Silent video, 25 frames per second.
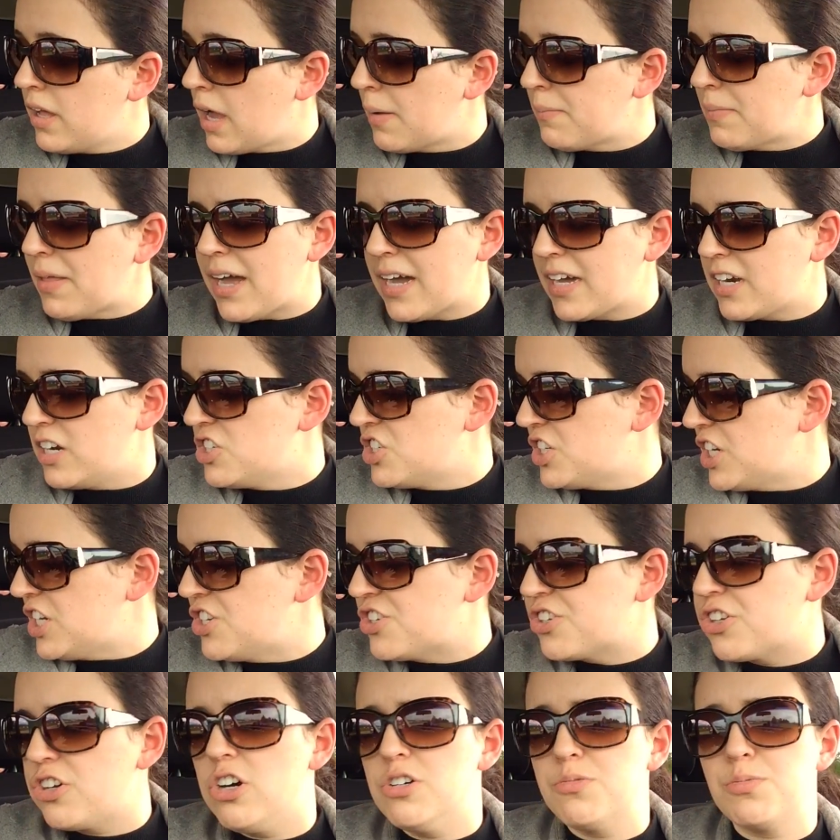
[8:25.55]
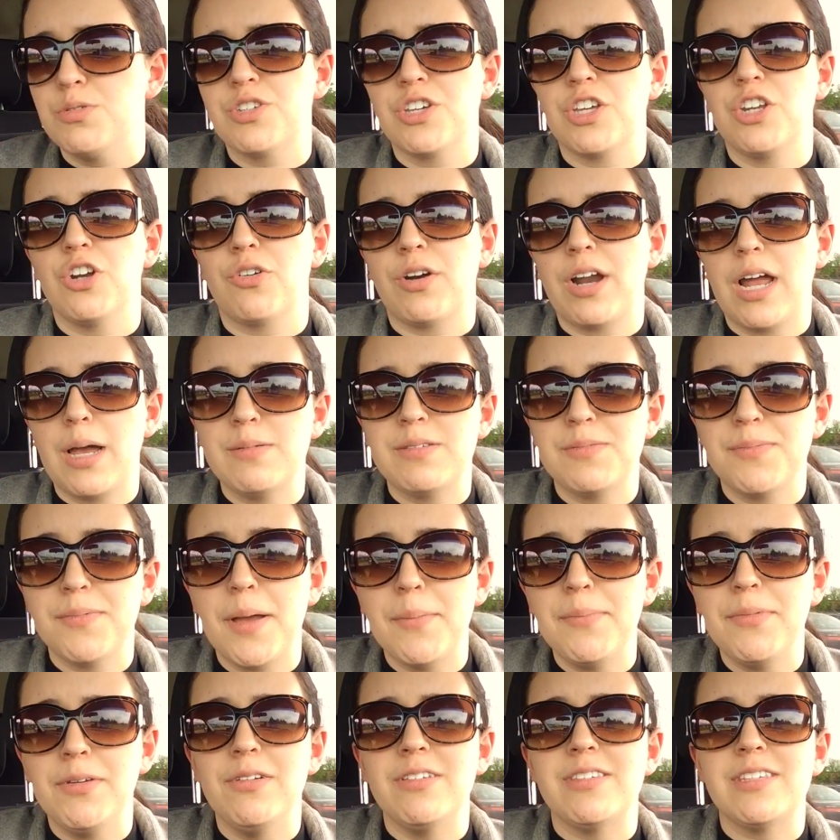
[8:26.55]
I'm not gonna change clothes, I'm just gonna grab some of
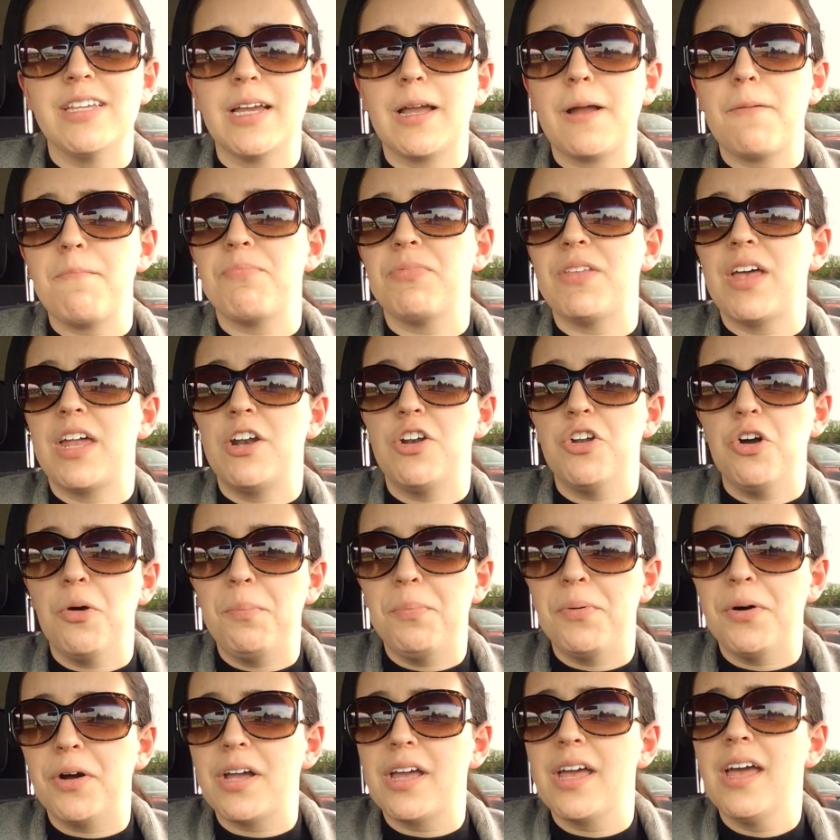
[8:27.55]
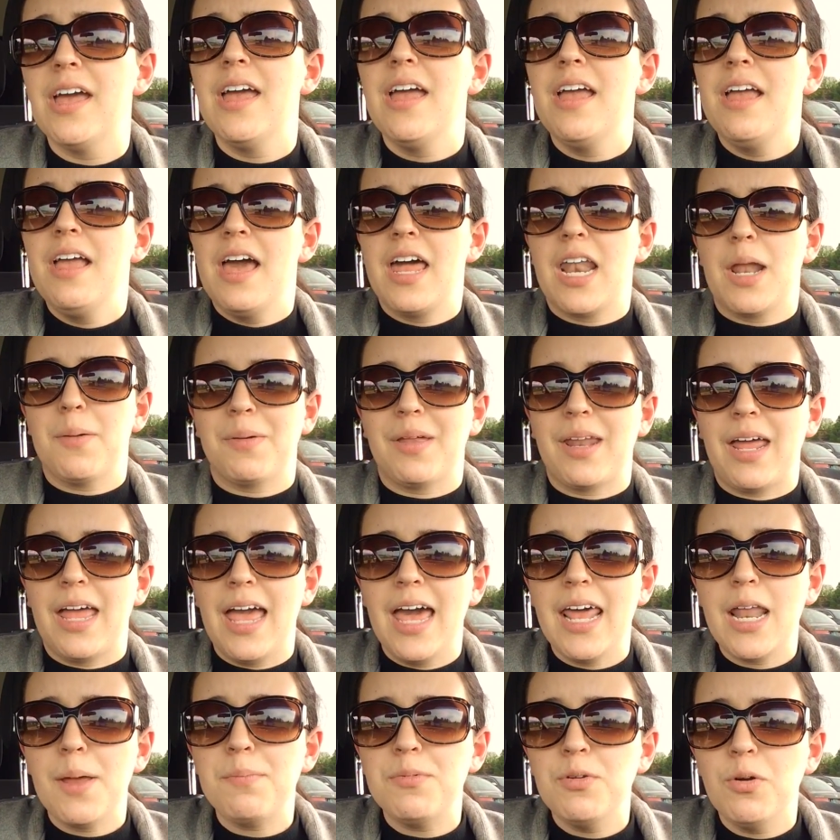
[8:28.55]
my music and a notebook and I'm gonna
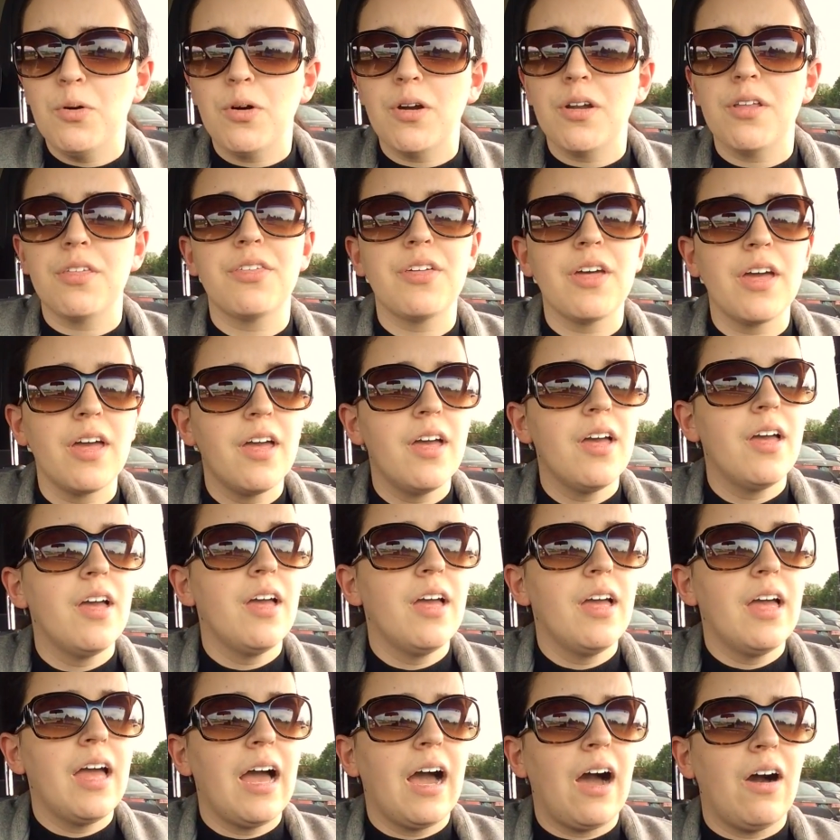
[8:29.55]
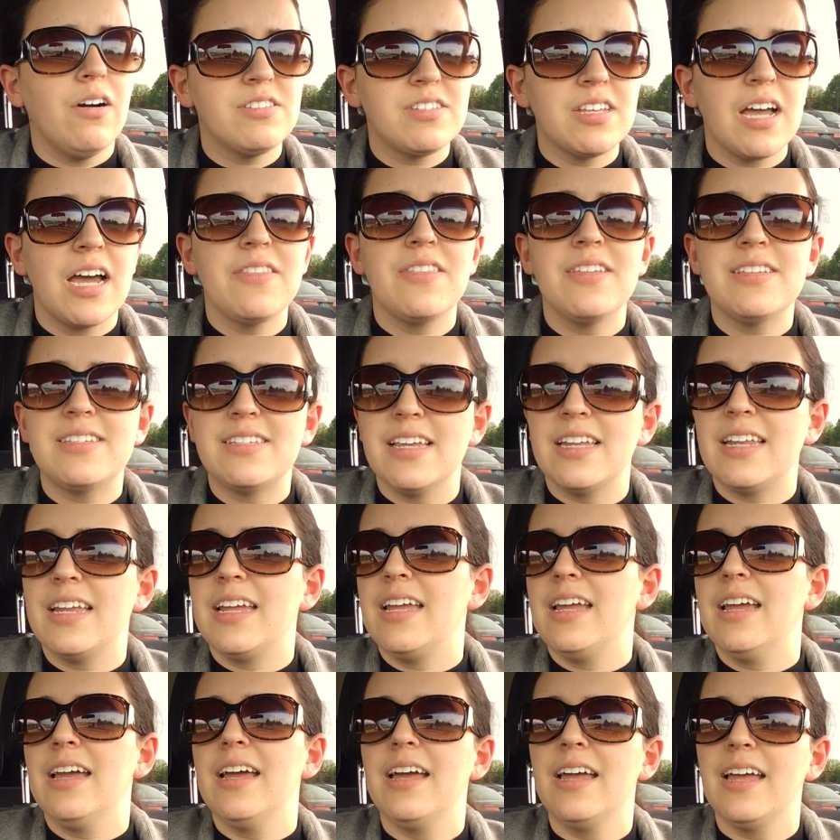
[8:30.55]
head up north outside the
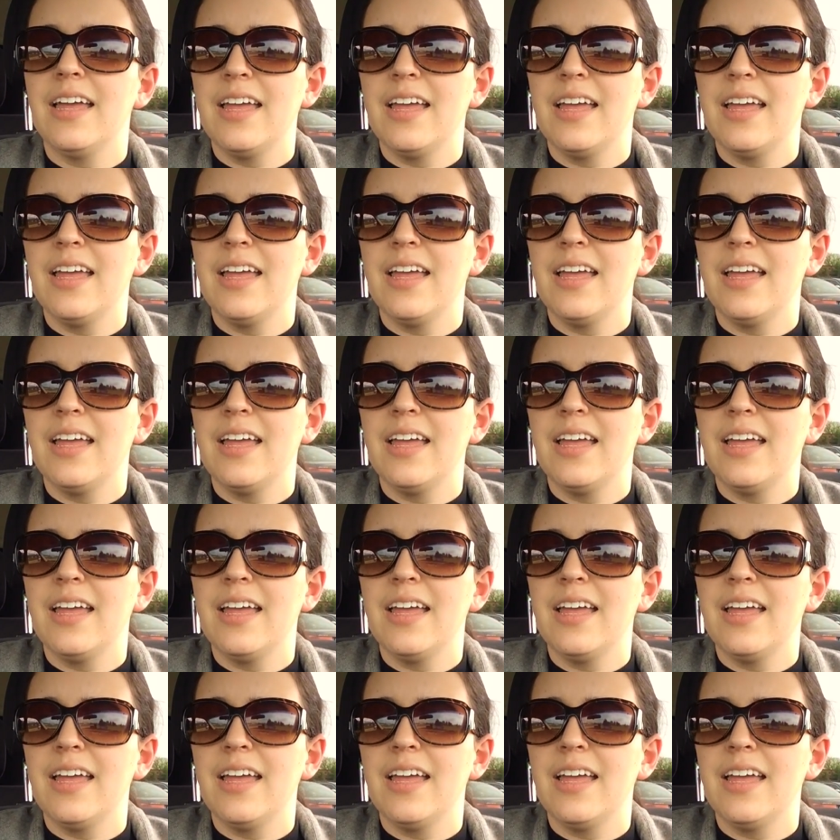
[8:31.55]
city